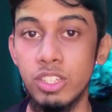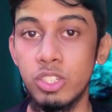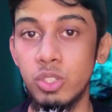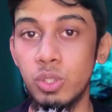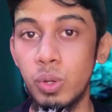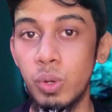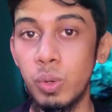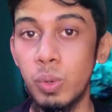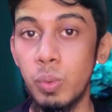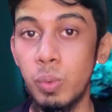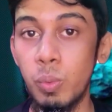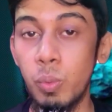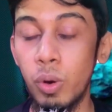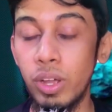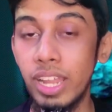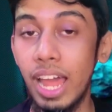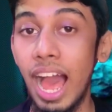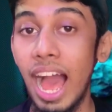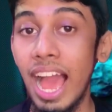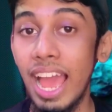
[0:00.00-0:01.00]
So
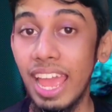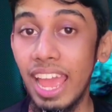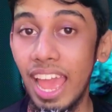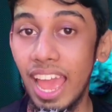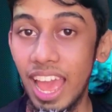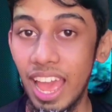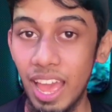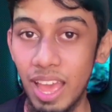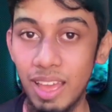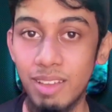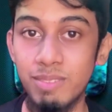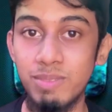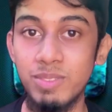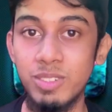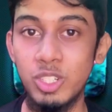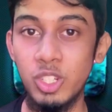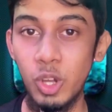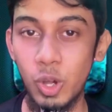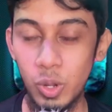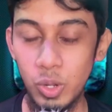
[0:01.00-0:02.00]
what I have
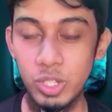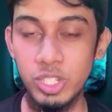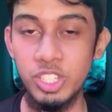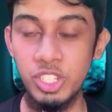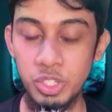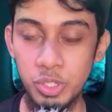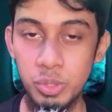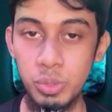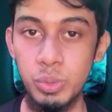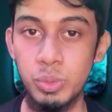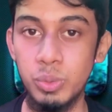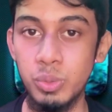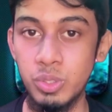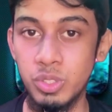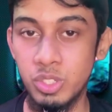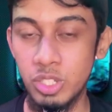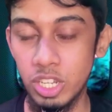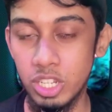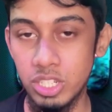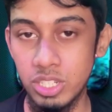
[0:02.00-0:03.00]
told
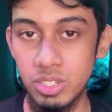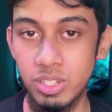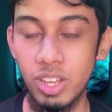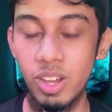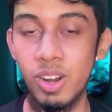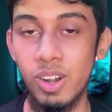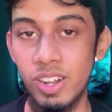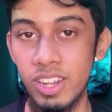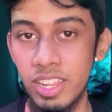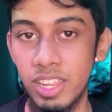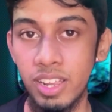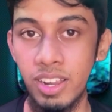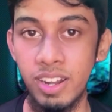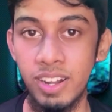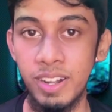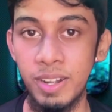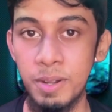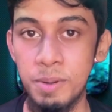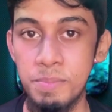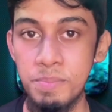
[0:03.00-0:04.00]
you just
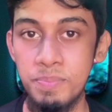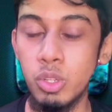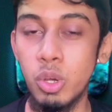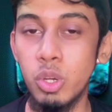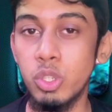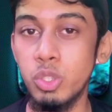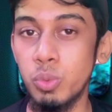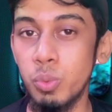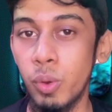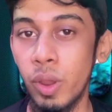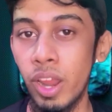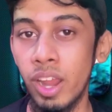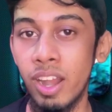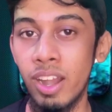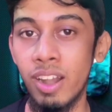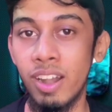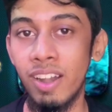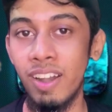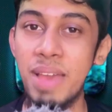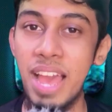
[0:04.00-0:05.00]
earlier, those
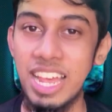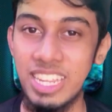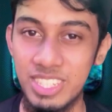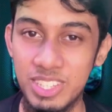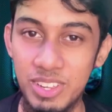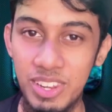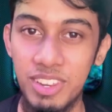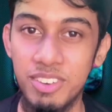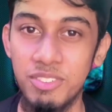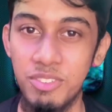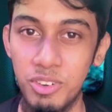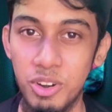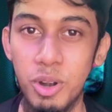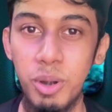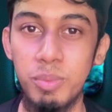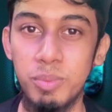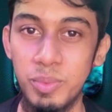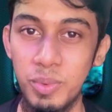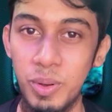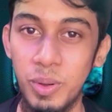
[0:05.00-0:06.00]
were masculine
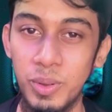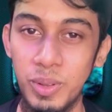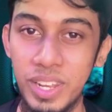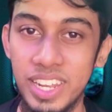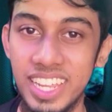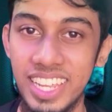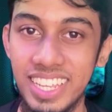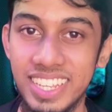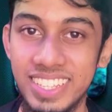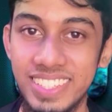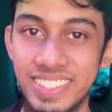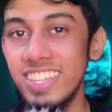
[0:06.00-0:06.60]
form only.